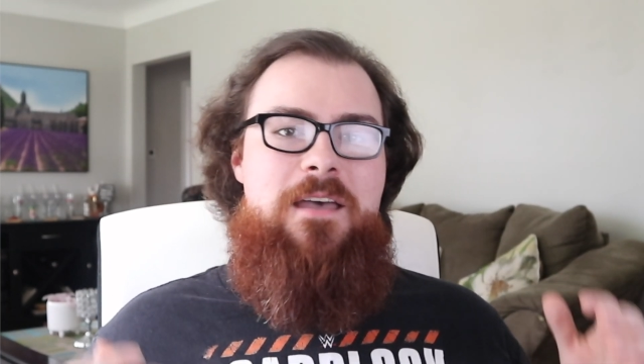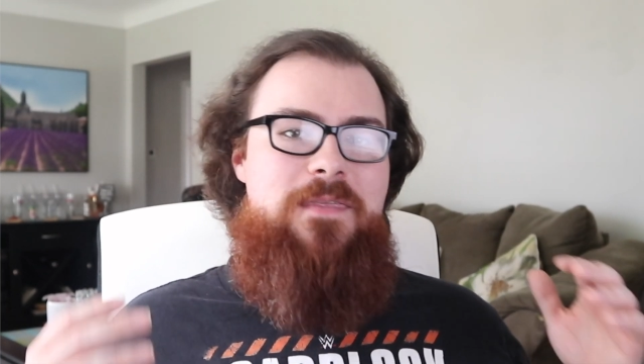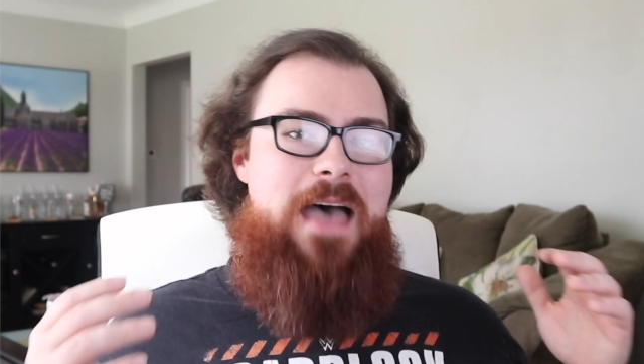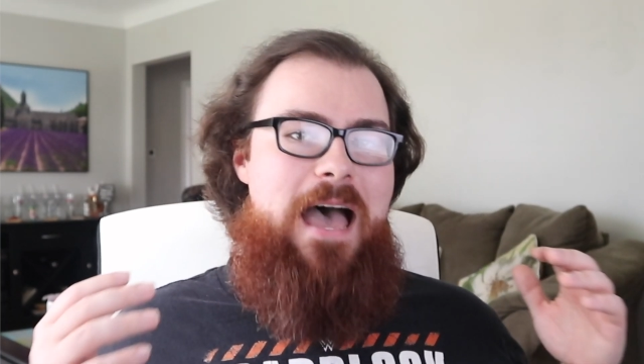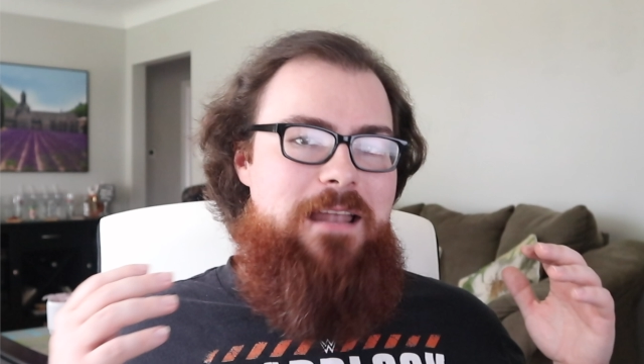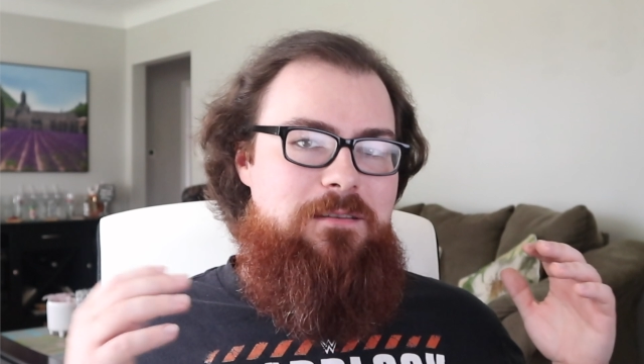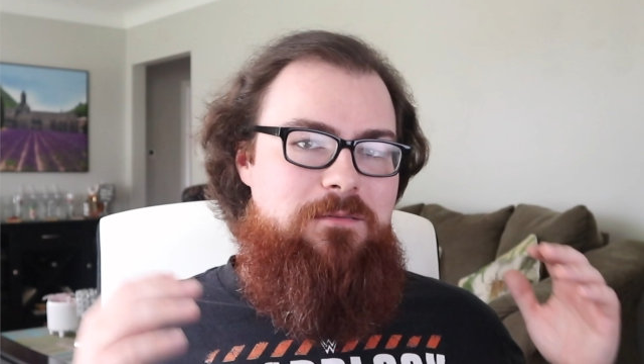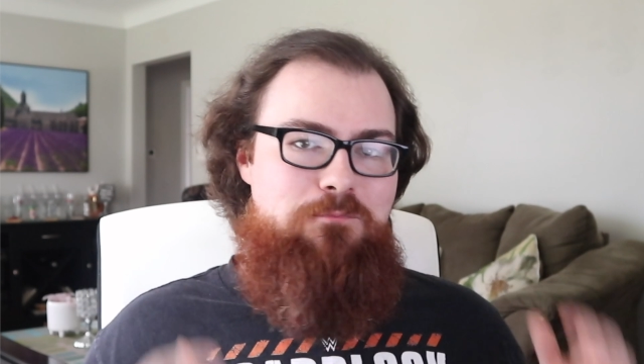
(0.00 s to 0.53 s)

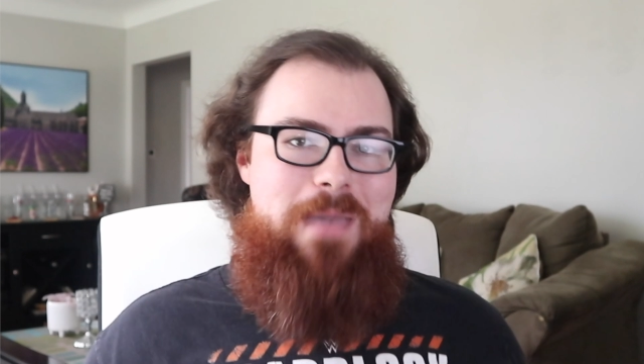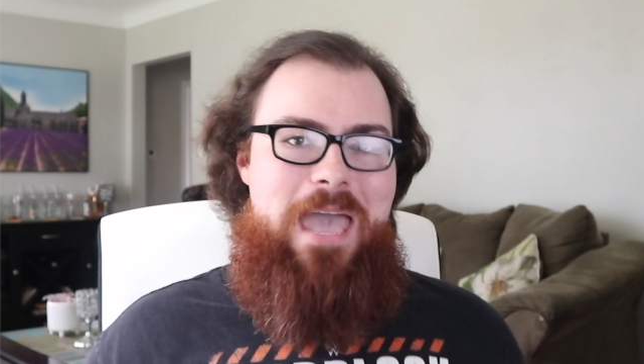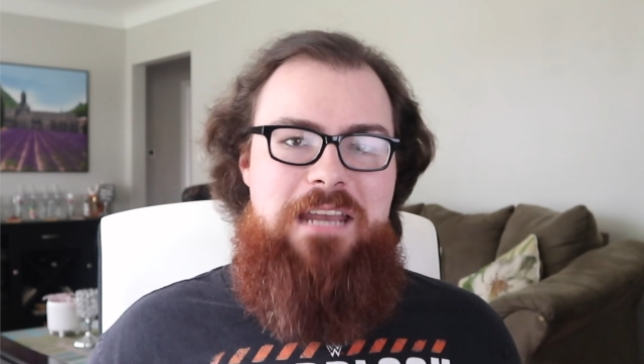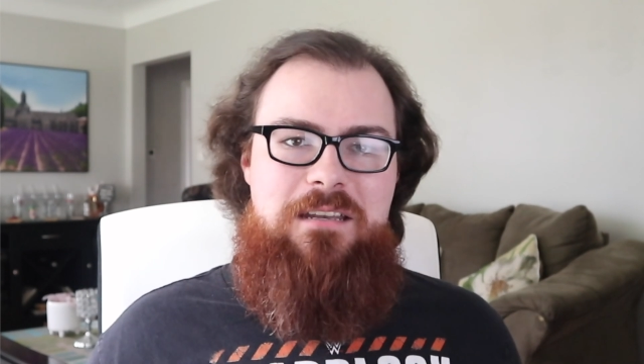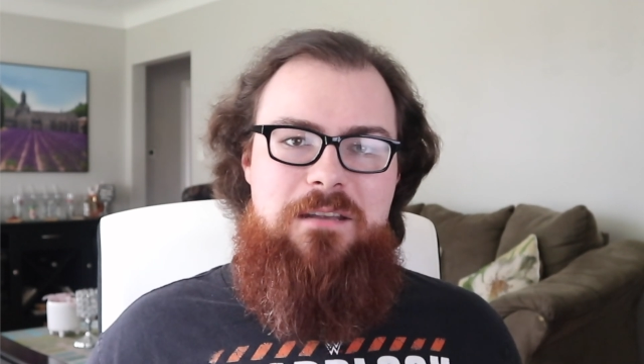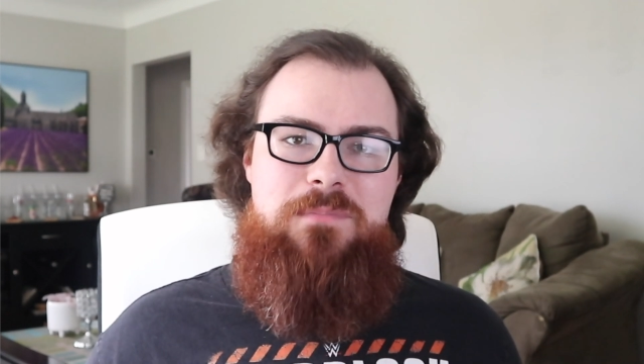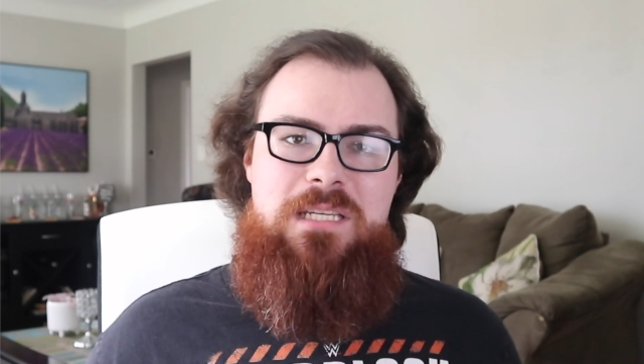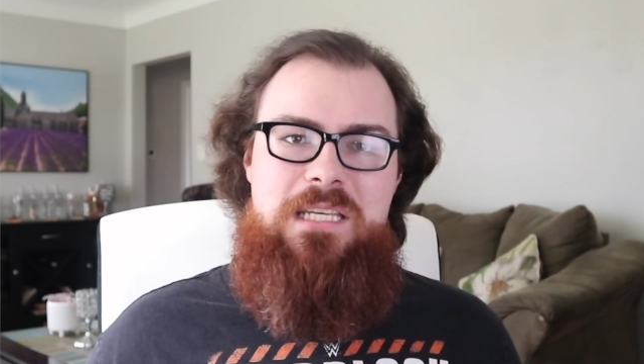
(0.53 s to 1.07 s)
that
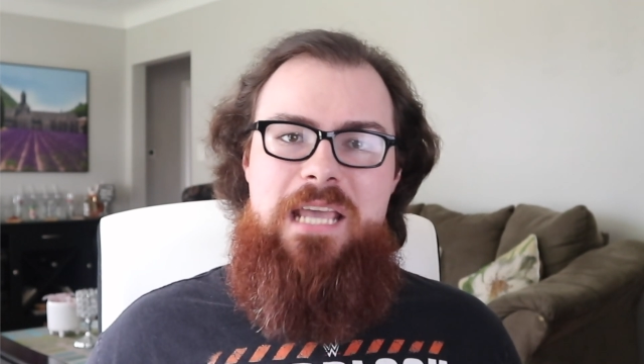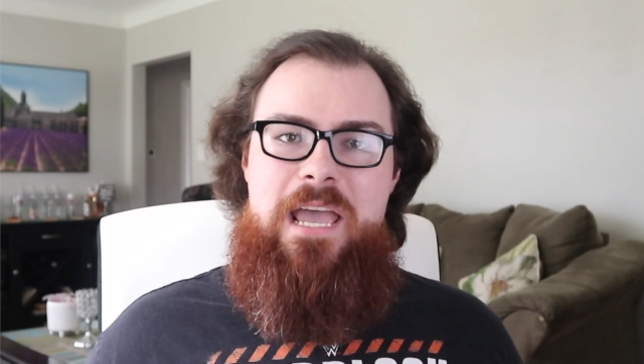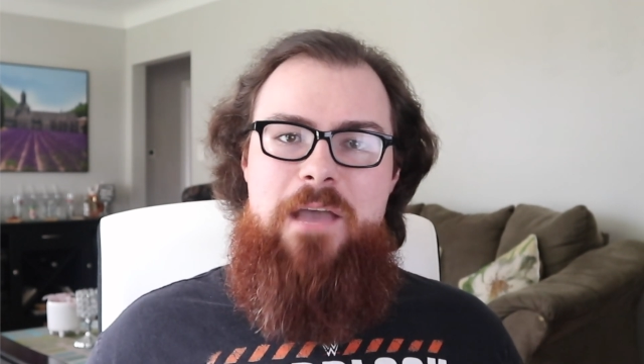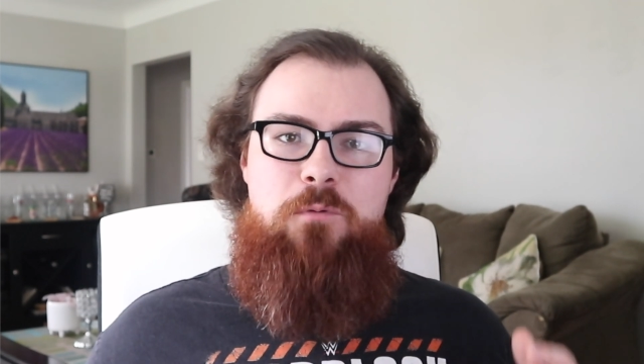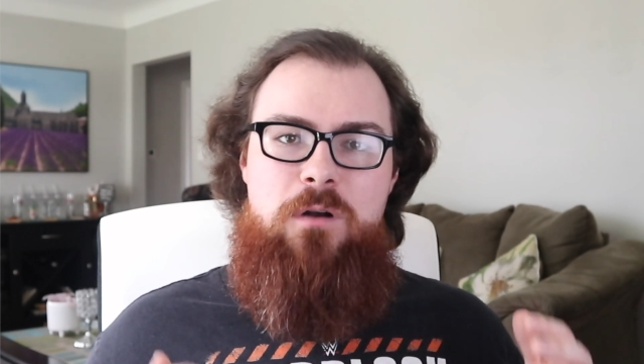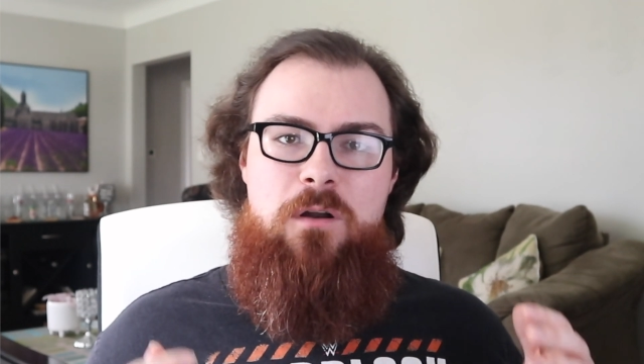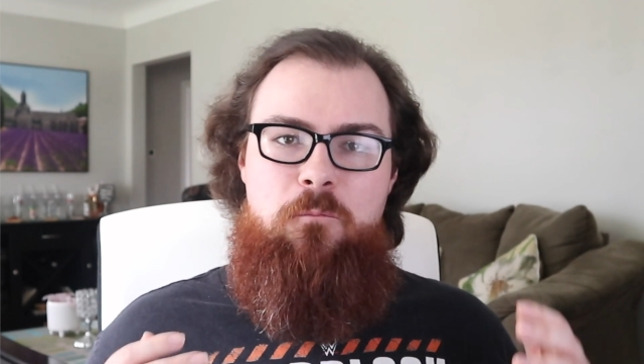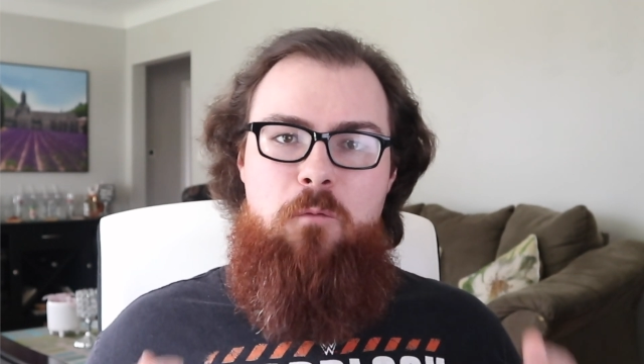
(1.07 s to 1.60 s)
Magnum T.A
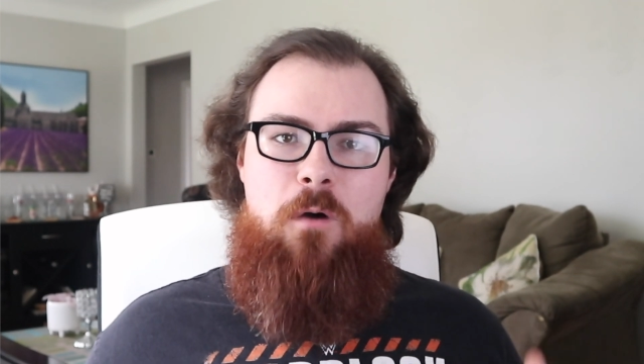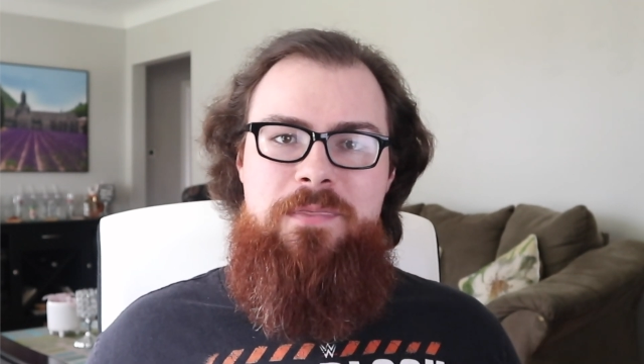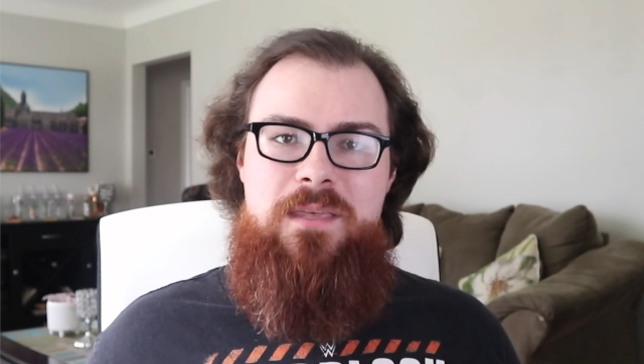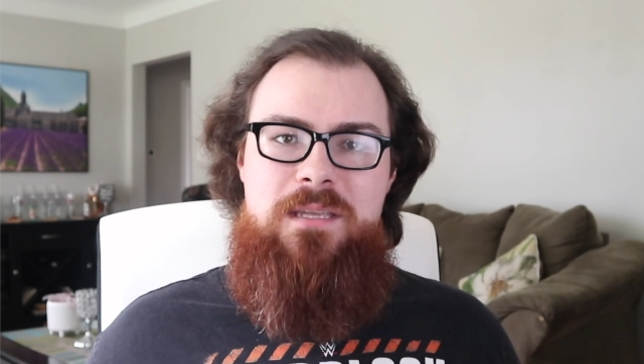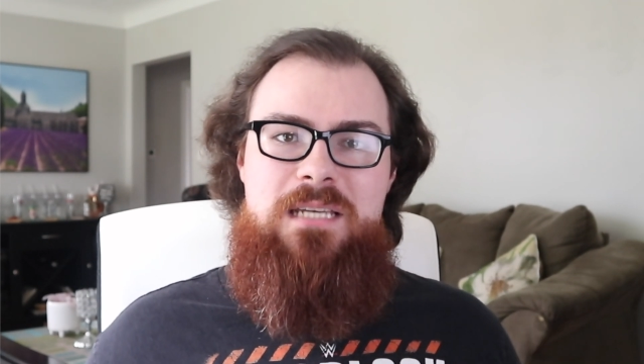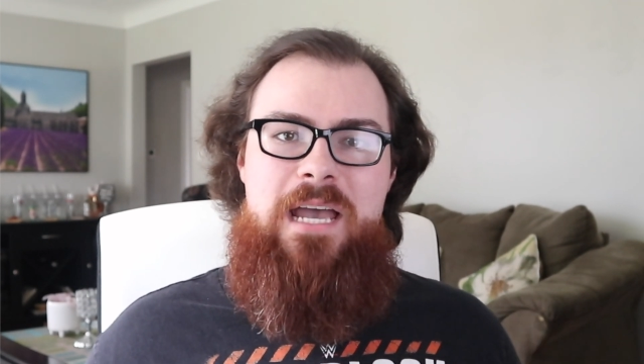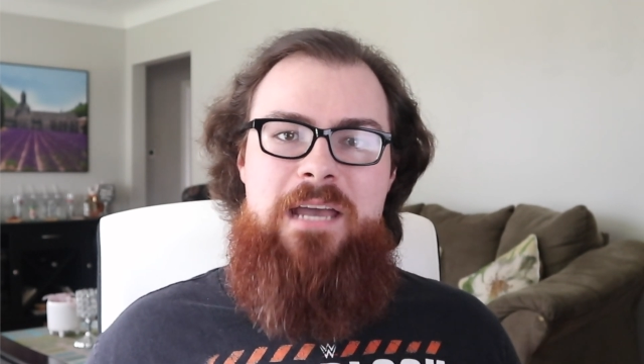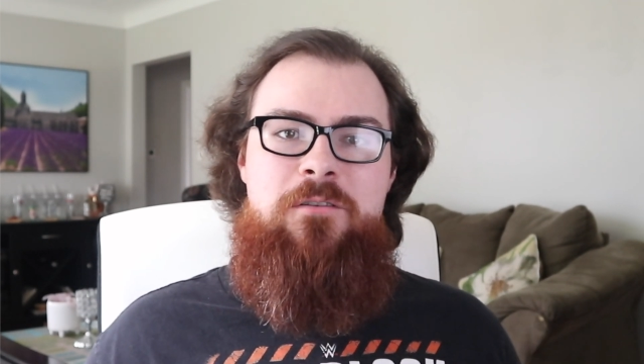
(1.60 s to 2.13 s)
would have won the
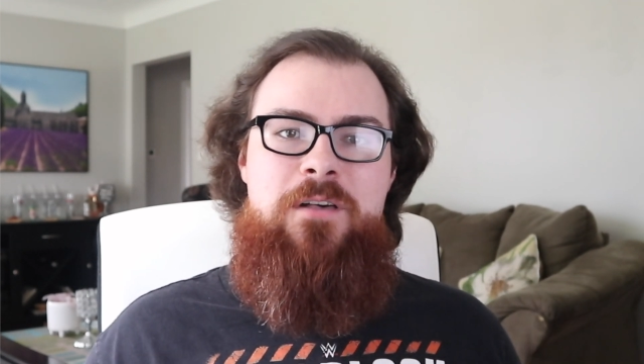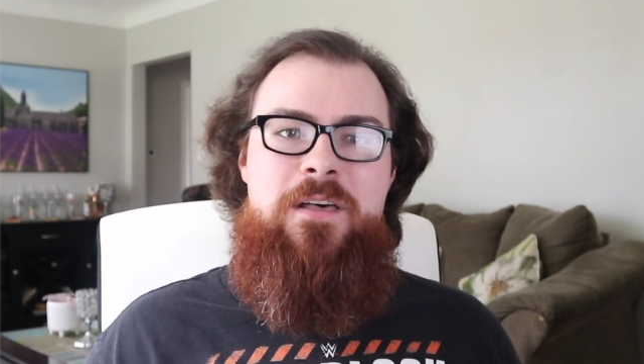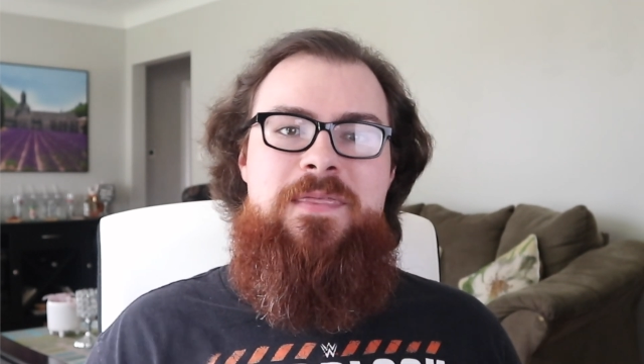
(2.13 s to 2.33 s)
title,